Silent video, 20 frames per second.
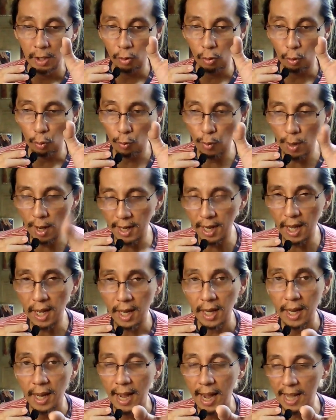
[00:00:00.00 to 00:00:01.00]

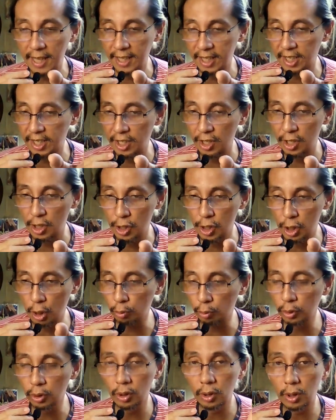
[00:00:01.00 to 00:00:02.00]
Rena has
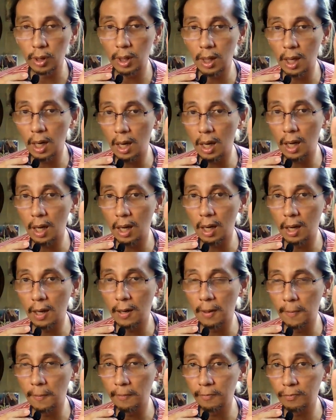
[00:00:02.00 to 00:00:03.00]
showed
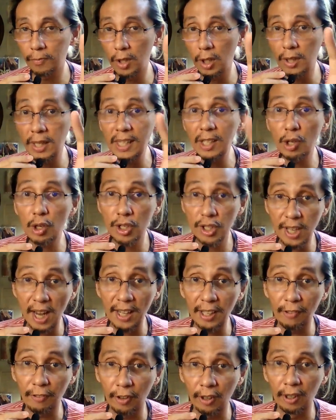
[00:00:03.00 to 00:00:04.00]
the leader
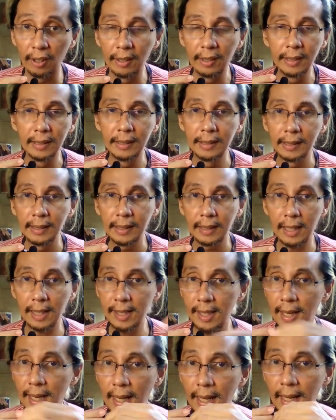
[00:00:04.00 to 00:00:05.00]
side of her.
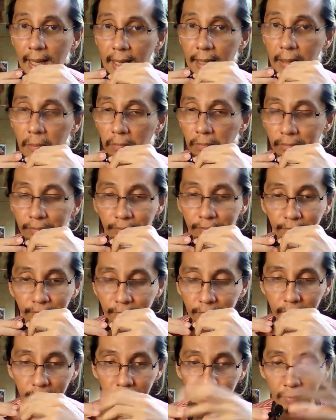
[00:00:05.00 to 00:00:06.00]
Kasi
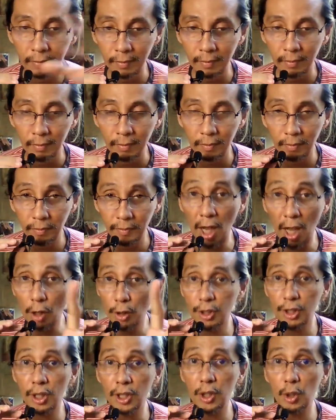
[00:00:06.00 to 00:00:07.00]

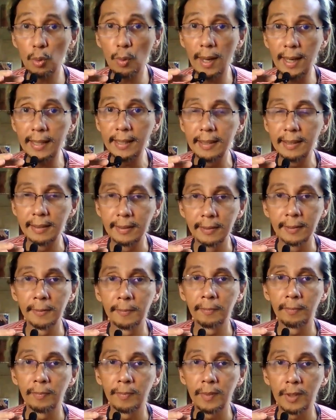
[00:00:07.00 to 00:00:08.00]
down si Ryuhei.
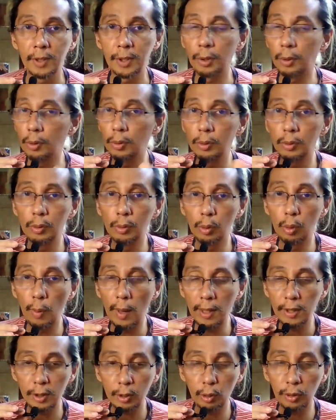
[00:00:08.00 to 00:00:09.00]
So, who
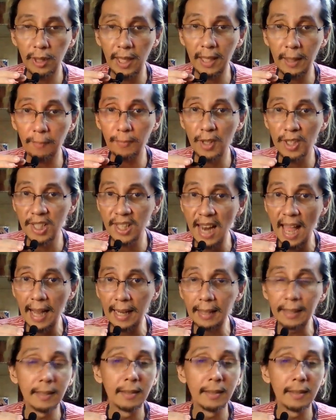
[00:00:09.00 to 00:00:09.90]
else to take up the slack?